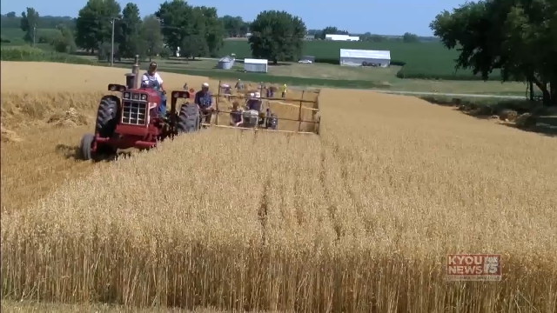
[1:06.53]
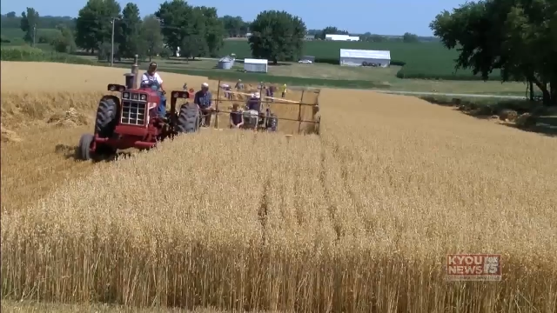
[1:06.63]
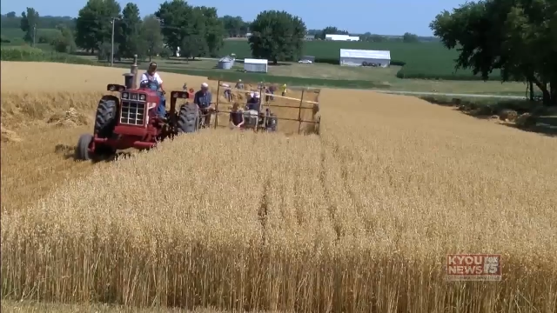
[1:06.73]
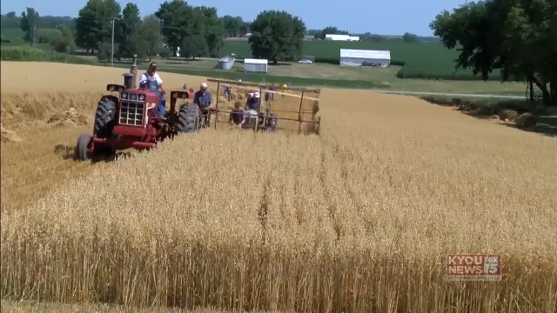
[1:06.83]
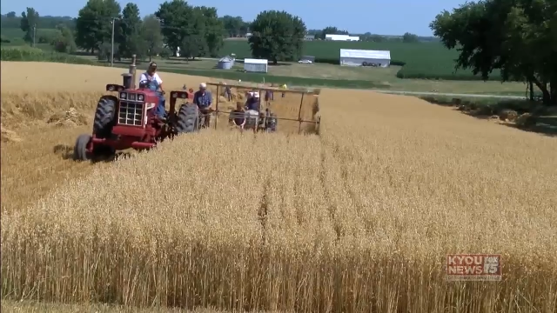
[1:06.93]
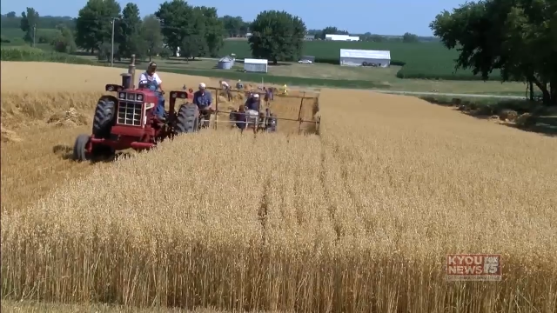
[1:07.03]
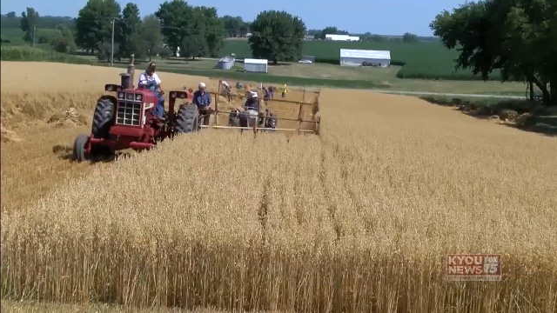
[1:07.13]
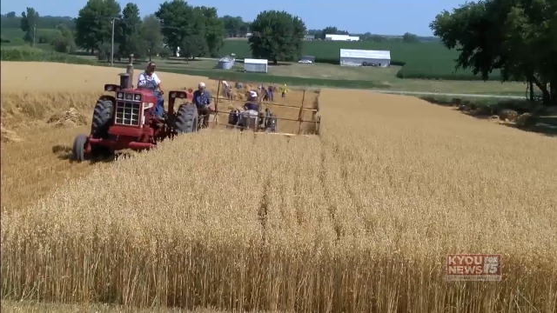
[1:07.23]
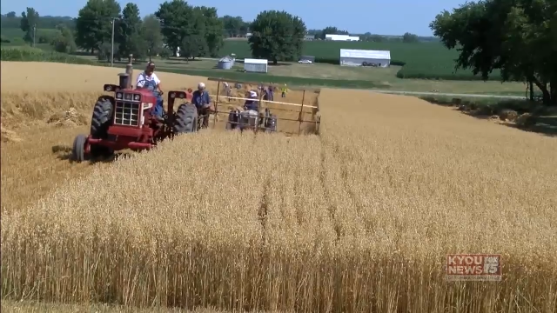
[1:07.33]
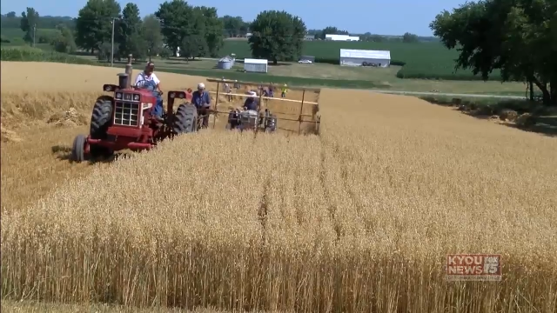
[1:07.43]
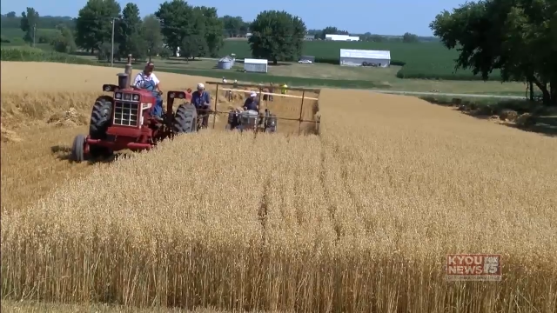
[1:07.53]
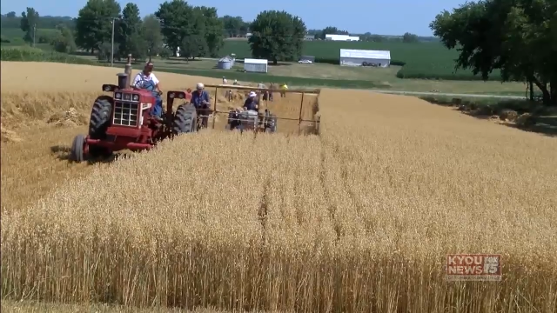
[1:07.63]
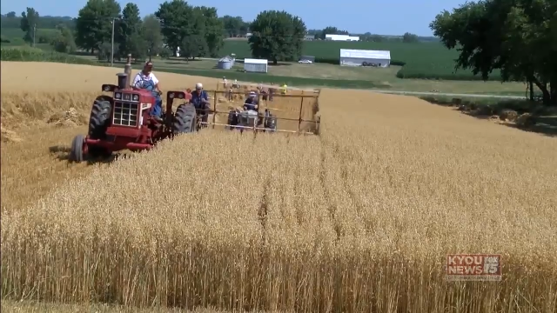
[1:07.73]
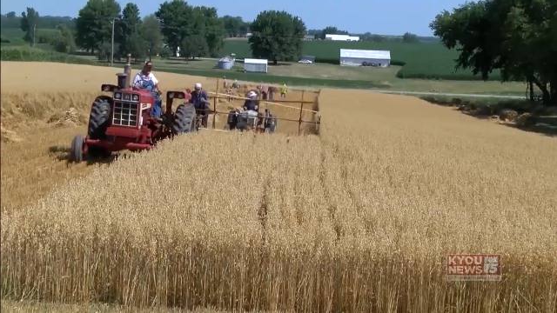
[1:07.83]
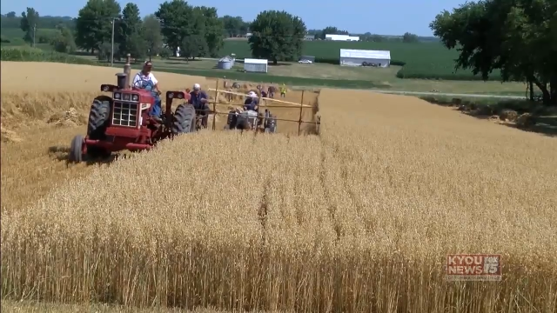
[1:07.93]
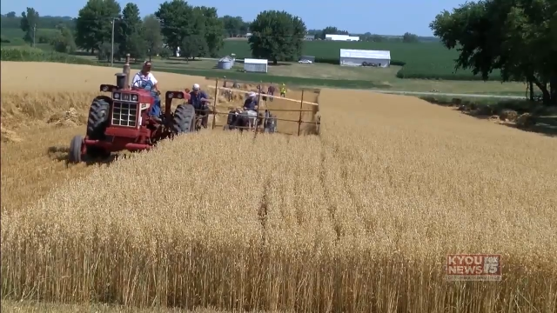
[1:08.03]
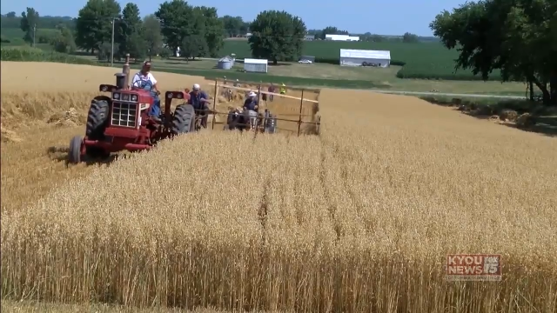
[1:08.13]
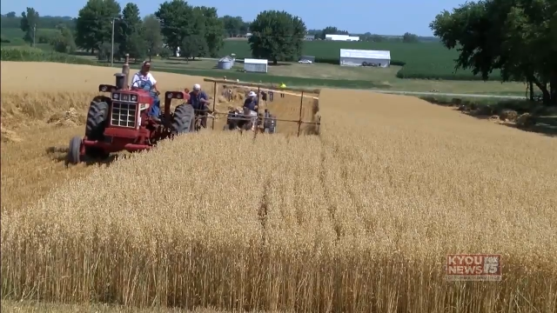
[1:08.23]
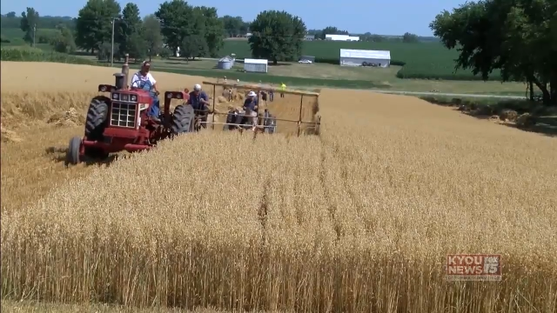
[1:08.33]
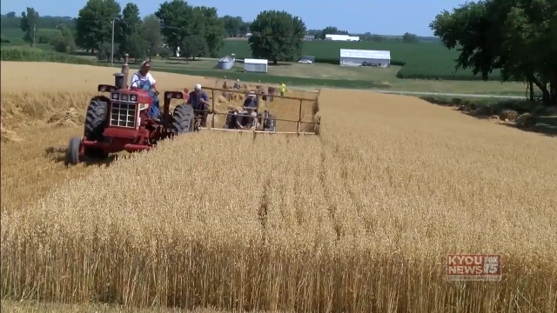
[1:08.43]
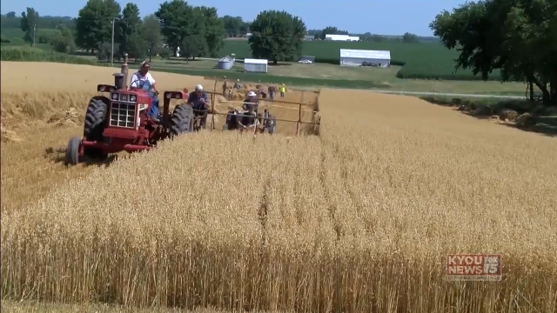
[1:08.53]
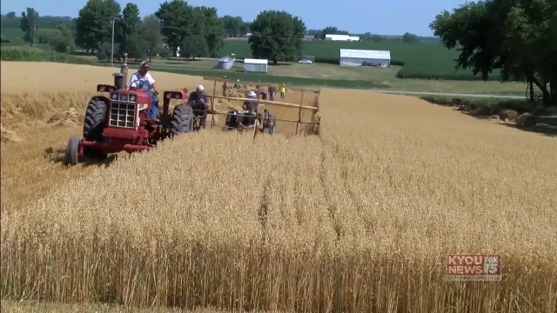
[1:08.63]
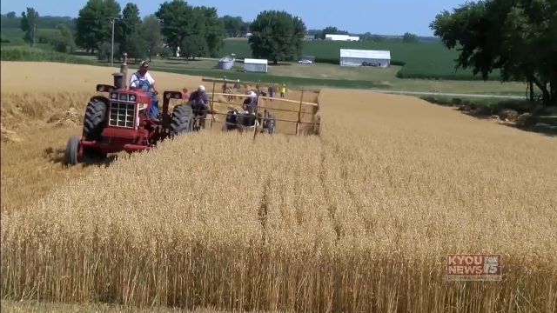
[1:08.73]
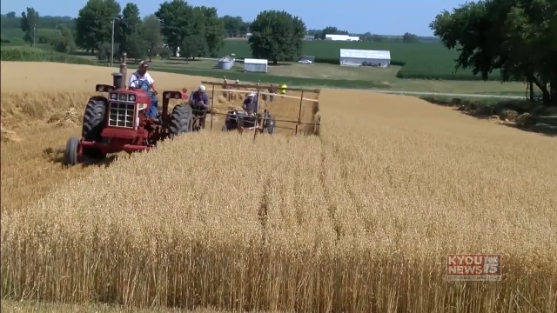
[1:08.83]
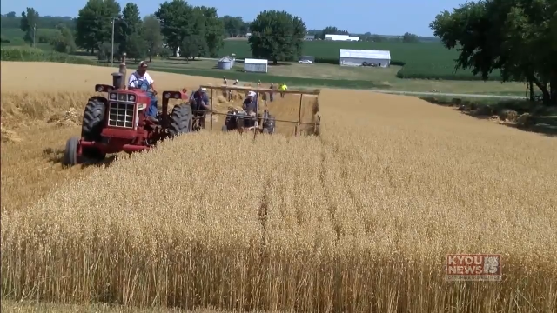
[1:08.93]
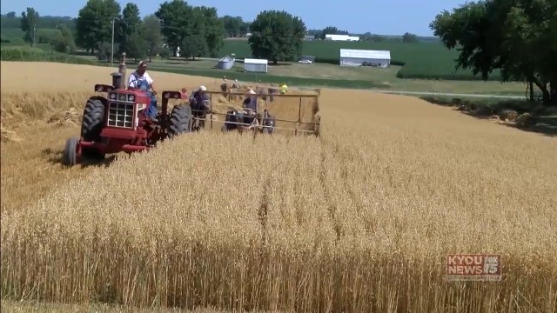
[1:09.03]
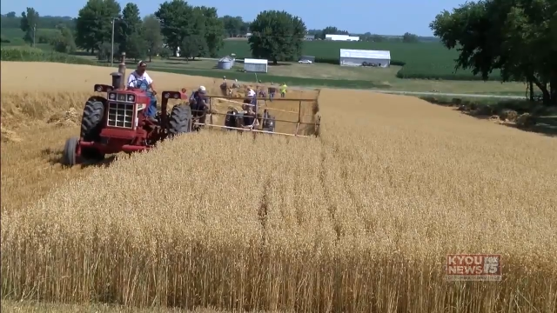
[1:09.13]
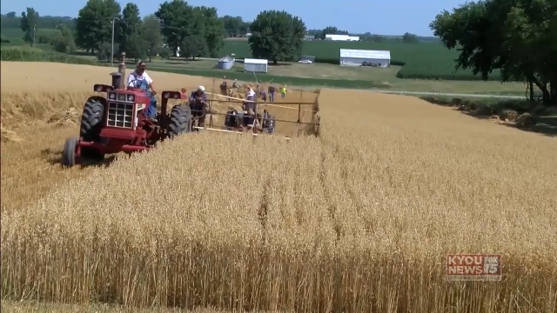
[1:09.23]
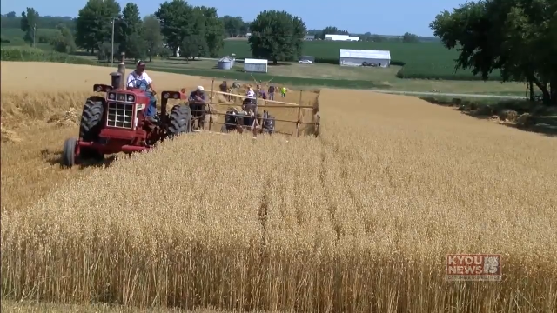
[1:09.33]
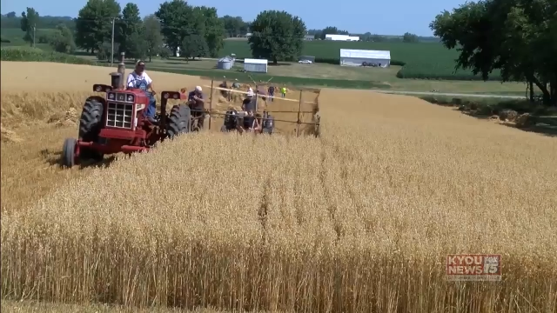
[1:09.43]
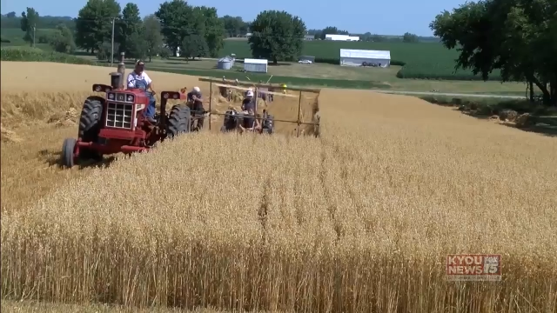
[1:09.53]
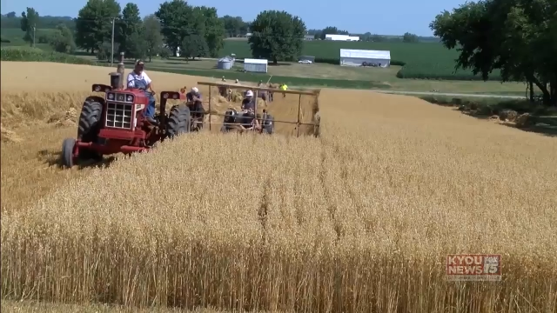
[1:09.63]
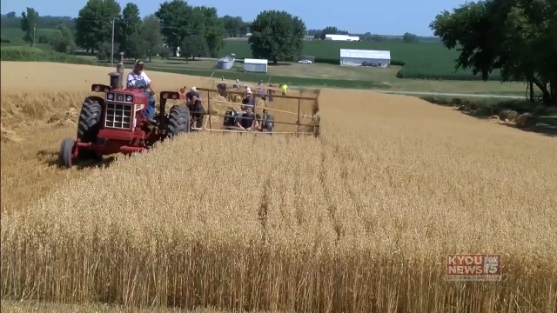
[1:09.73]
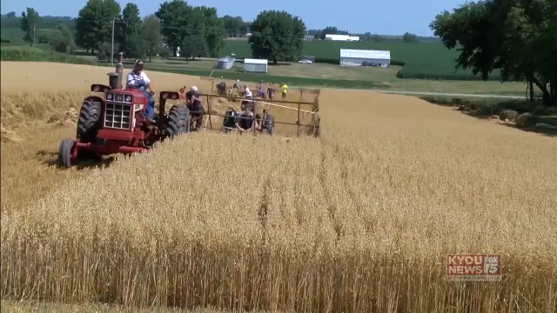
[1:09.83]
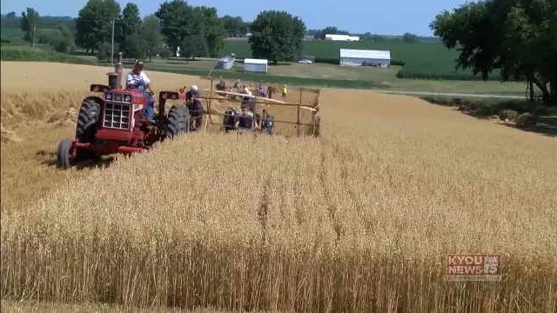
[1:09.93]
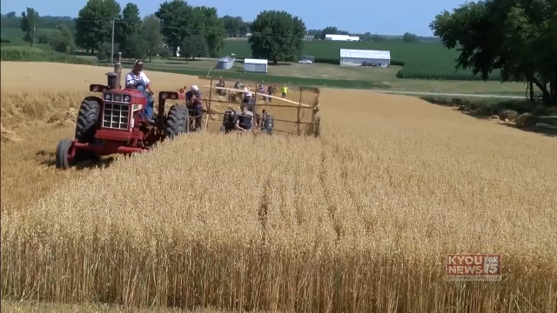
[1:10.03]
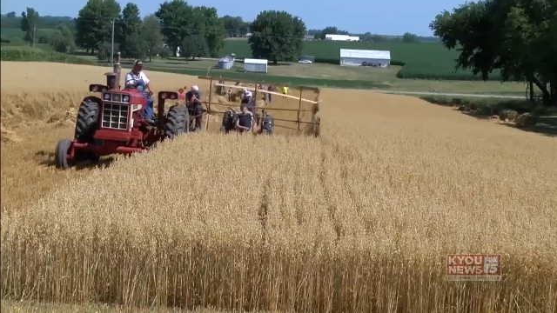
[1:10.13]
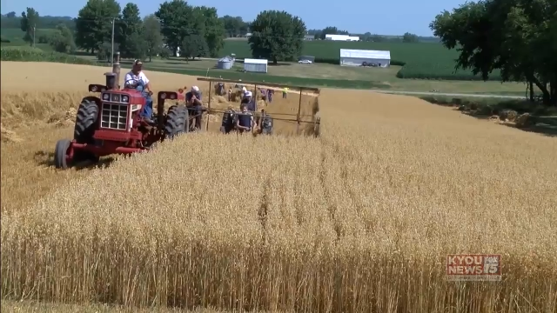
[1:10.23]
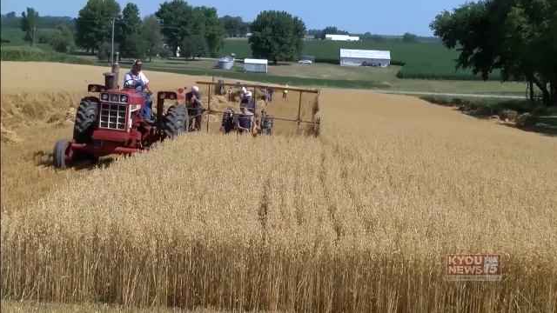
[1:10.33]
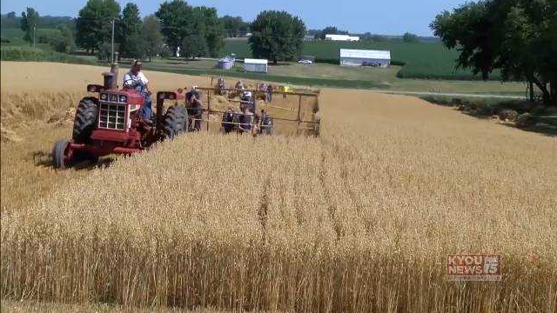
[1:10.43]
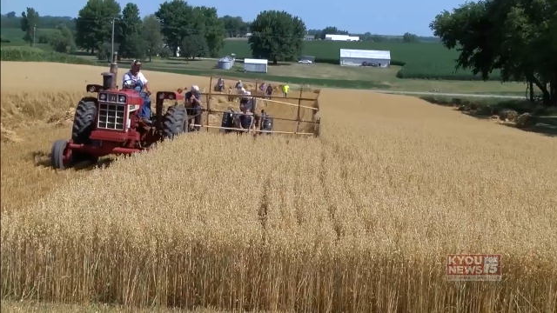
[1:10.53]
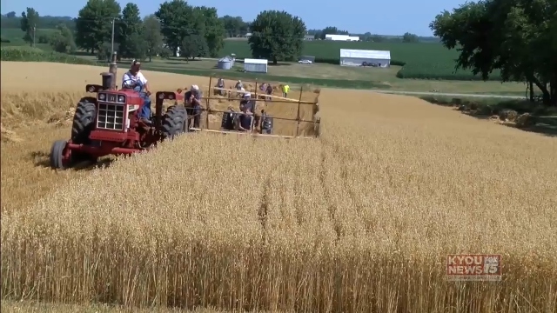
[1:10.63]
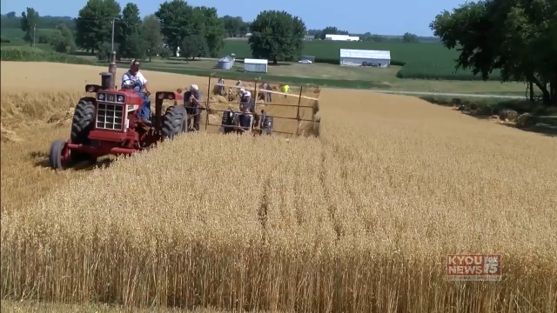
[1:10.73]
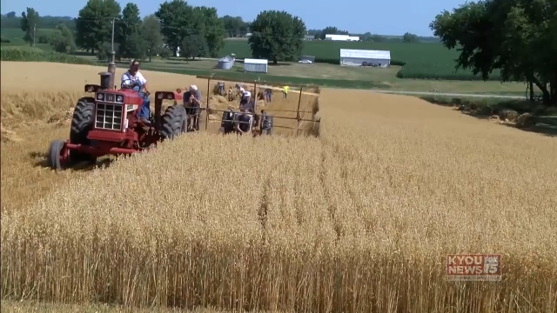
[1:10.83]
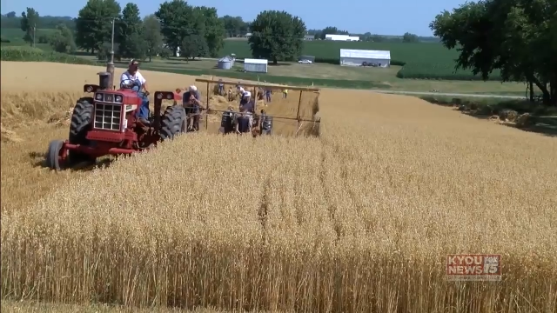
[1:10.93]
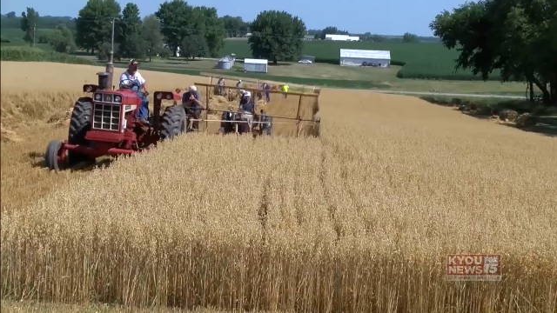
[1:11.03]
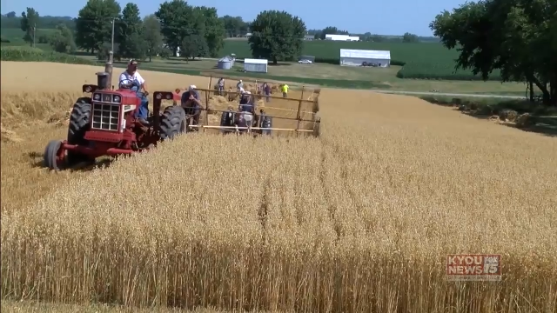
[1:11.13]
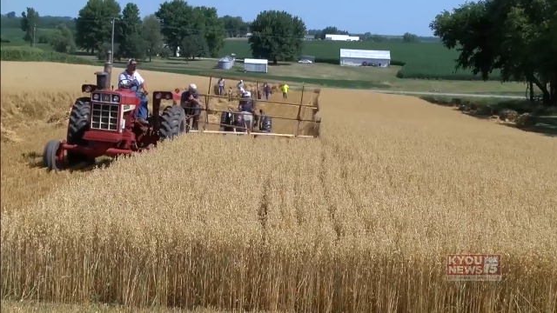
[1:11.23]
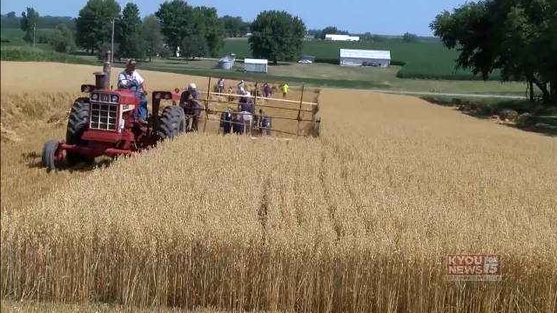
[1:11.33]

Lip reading: Nobody's mouth can be seen.